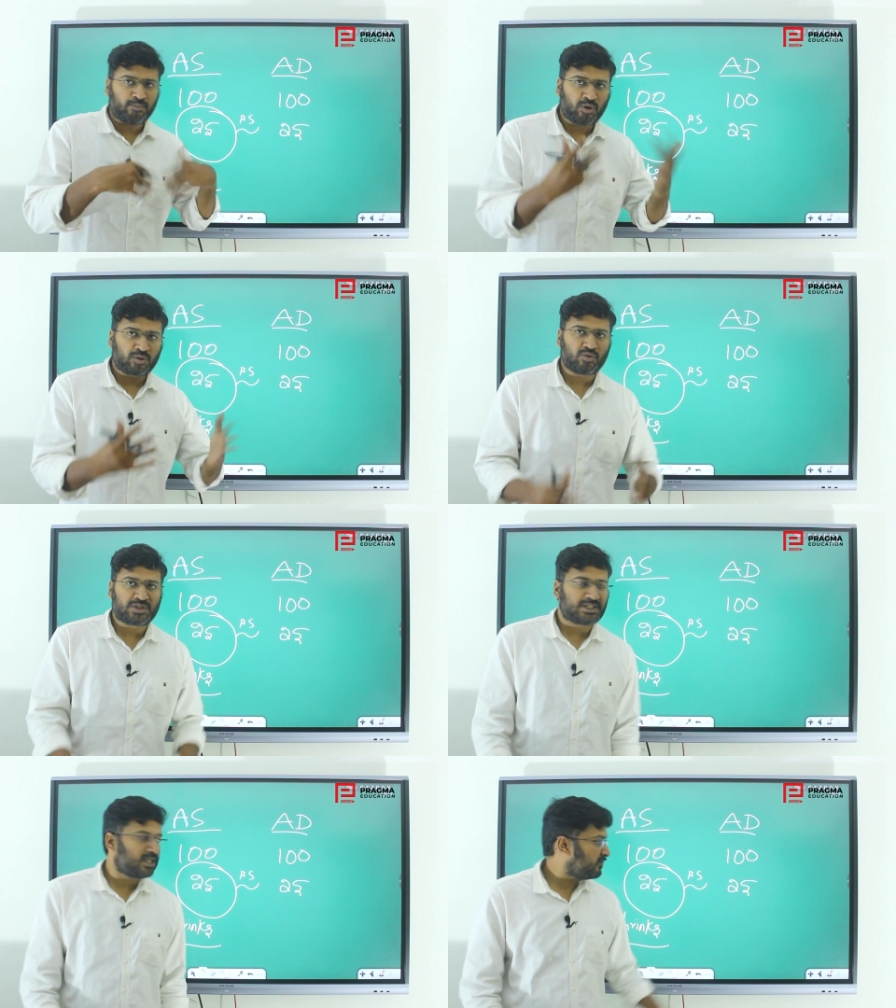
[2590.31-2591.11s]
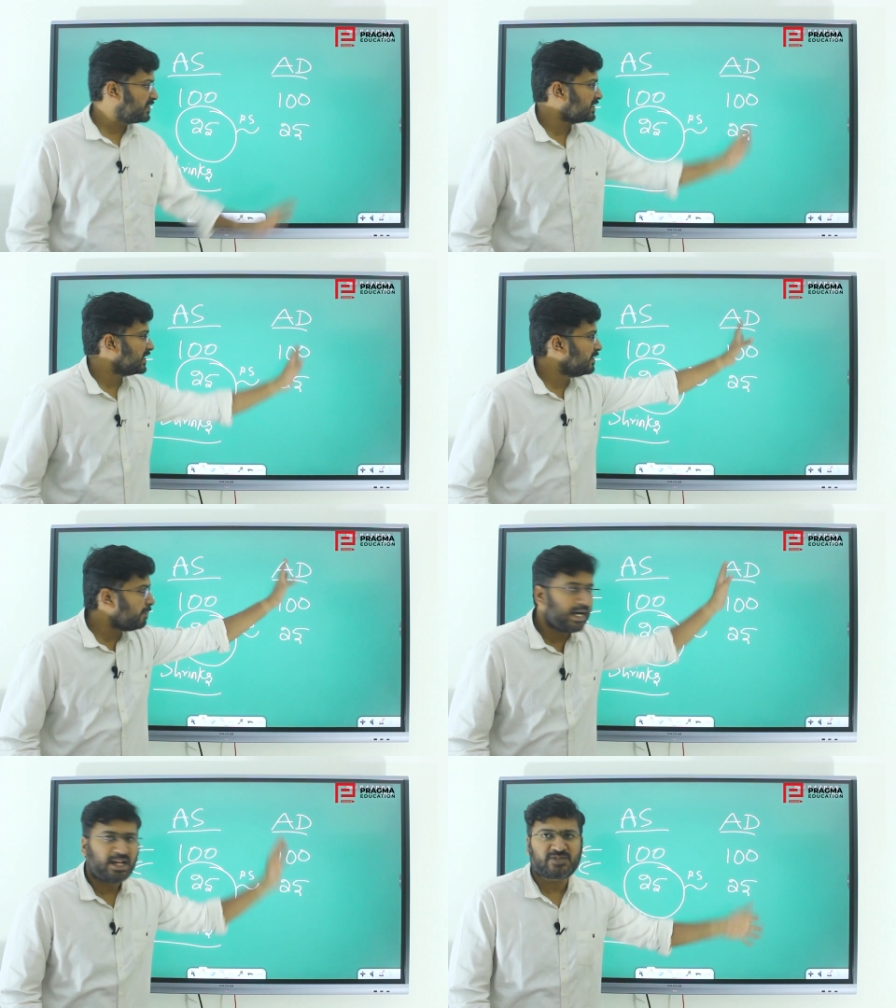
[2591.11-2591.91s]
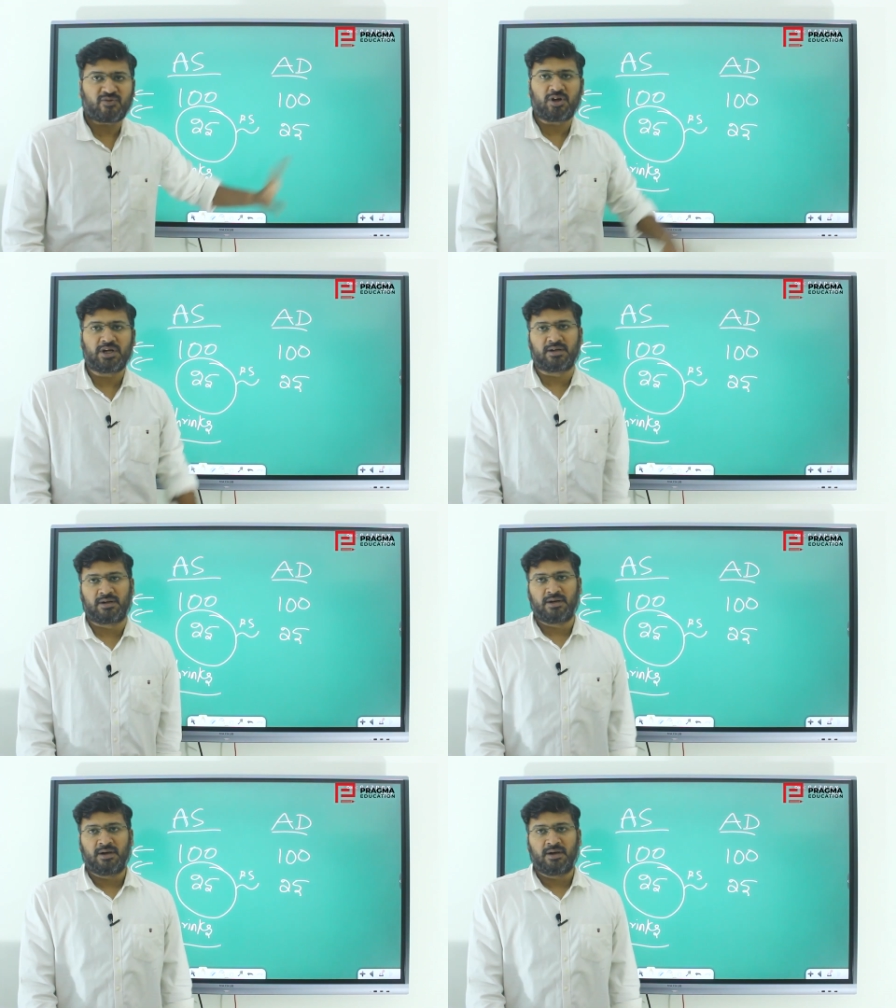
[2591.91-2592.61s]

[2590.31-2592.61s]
more goods and services. The demand has fallen.